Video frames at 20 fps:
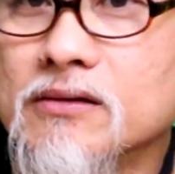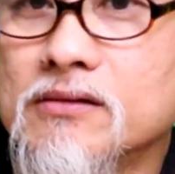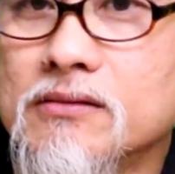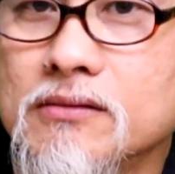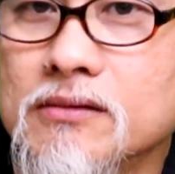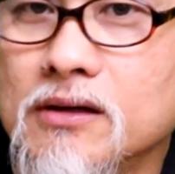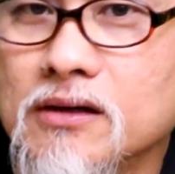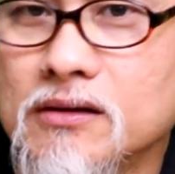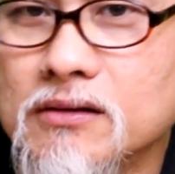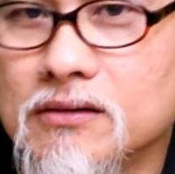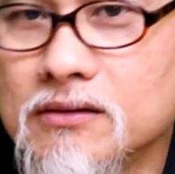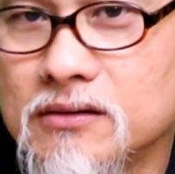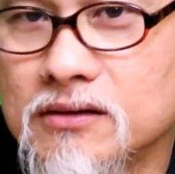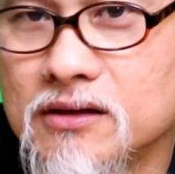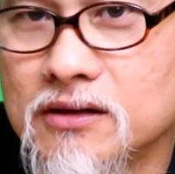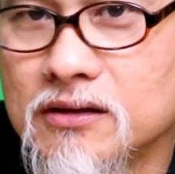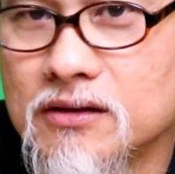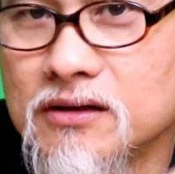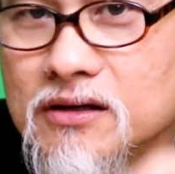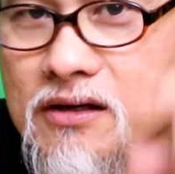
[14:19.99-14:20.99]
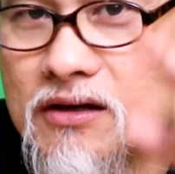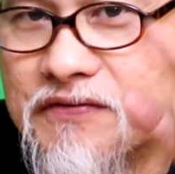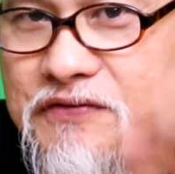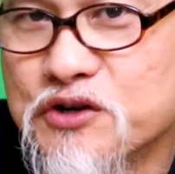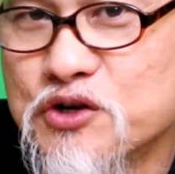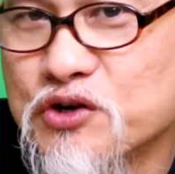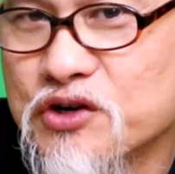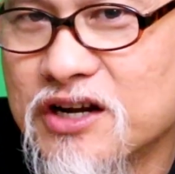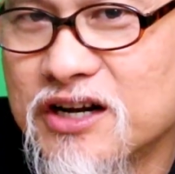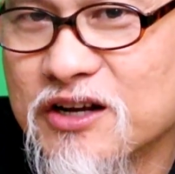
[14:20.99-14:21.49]
mm, if
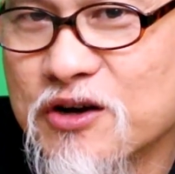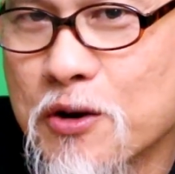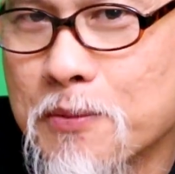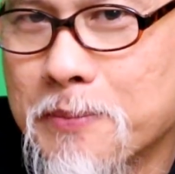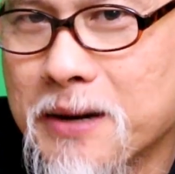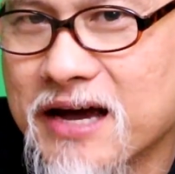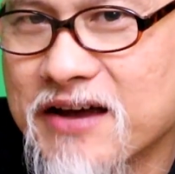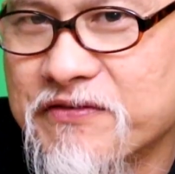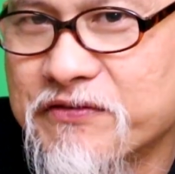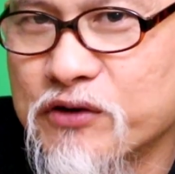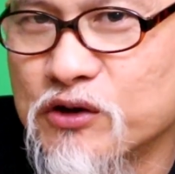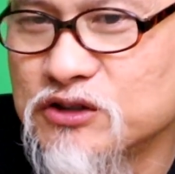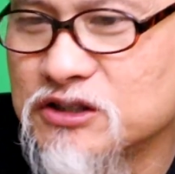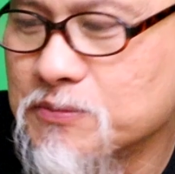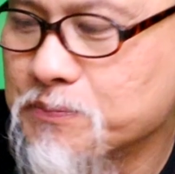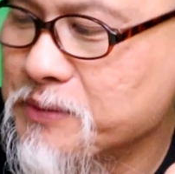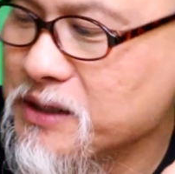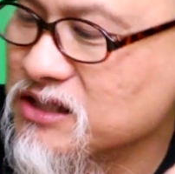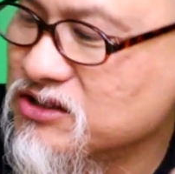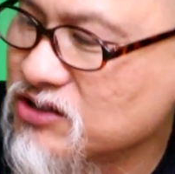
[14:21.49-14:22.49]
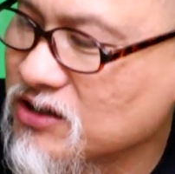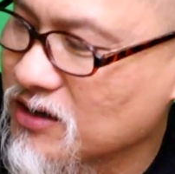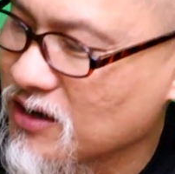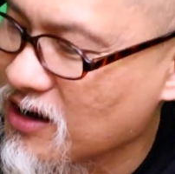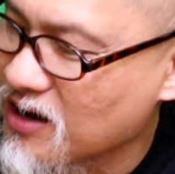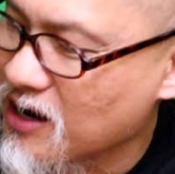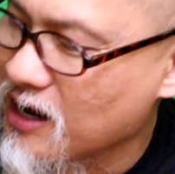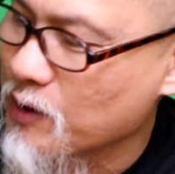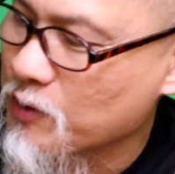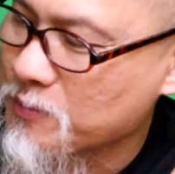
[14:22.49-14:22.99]
you're gonna go buy a frozen
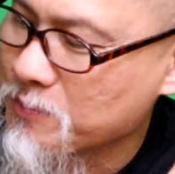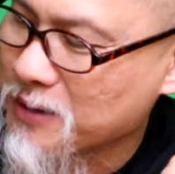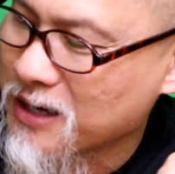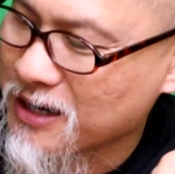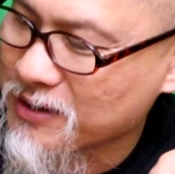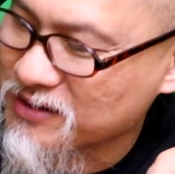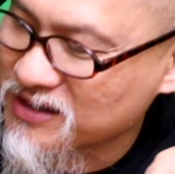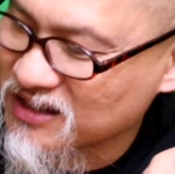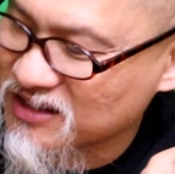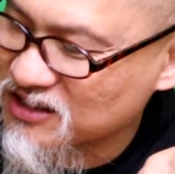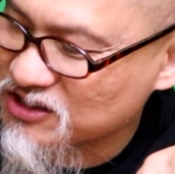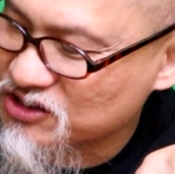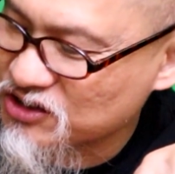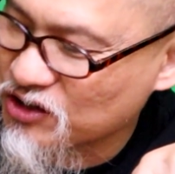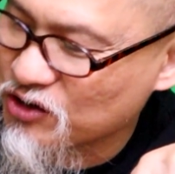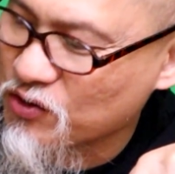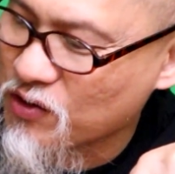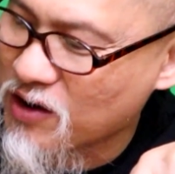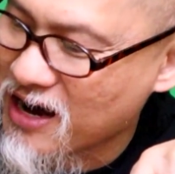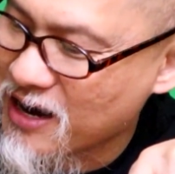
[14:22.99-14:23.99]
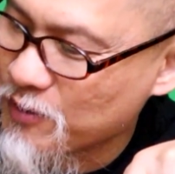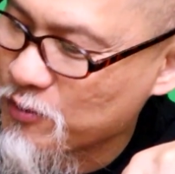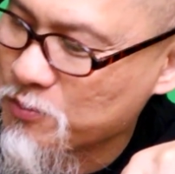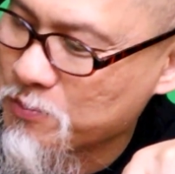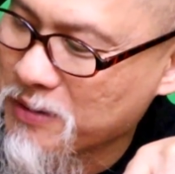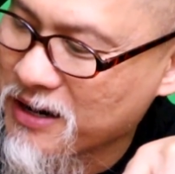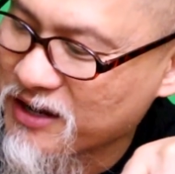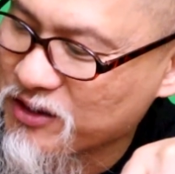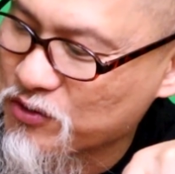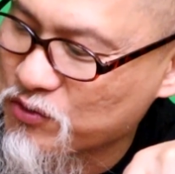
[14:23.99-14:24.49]
pizza, I would buy Delicio. I would
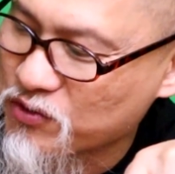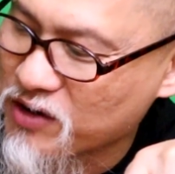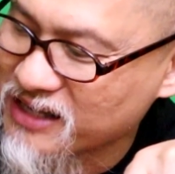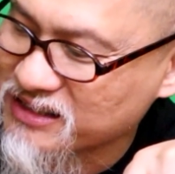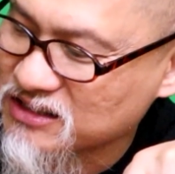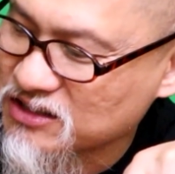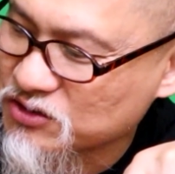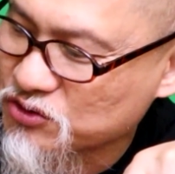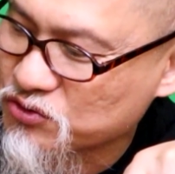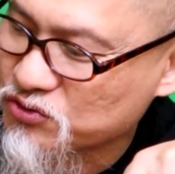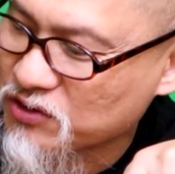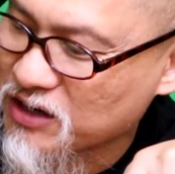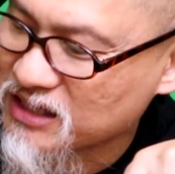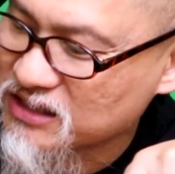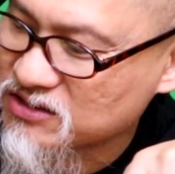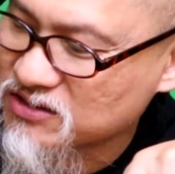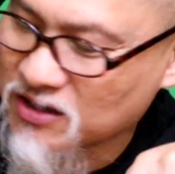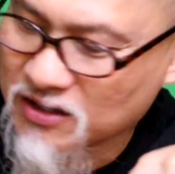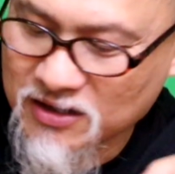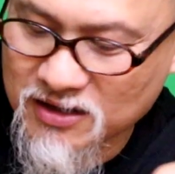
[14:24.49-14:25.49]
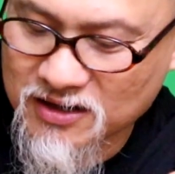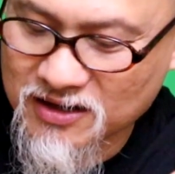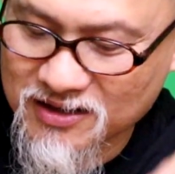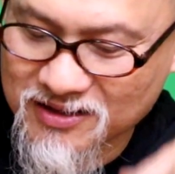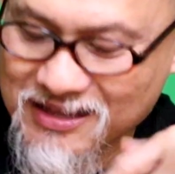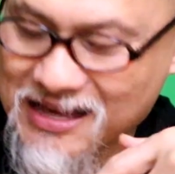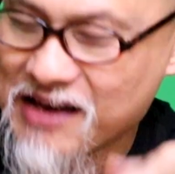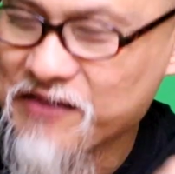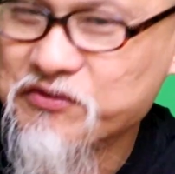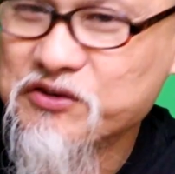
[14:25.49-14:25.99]
buy the Rising Crust.
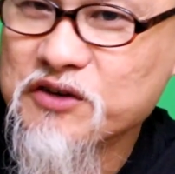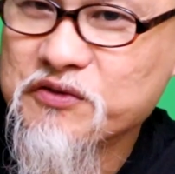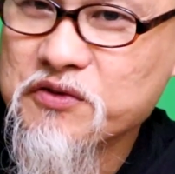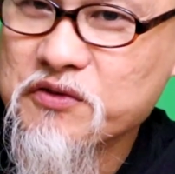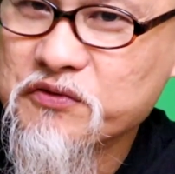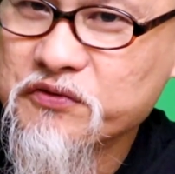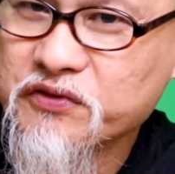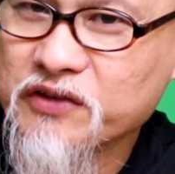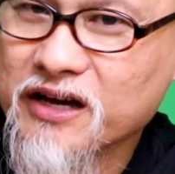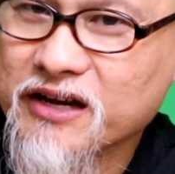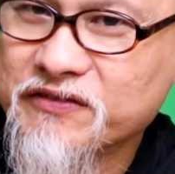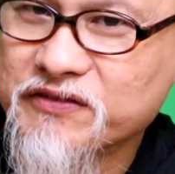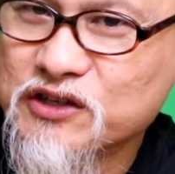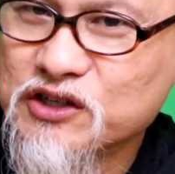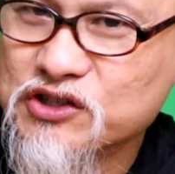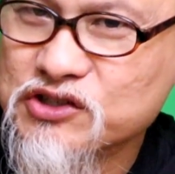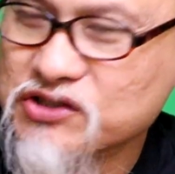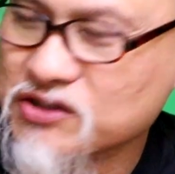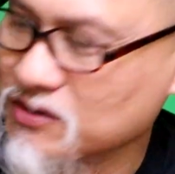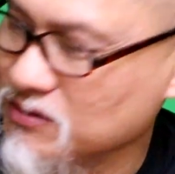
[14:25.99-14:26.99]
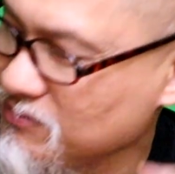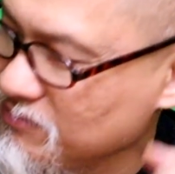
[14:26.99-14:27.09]
They have different flavors.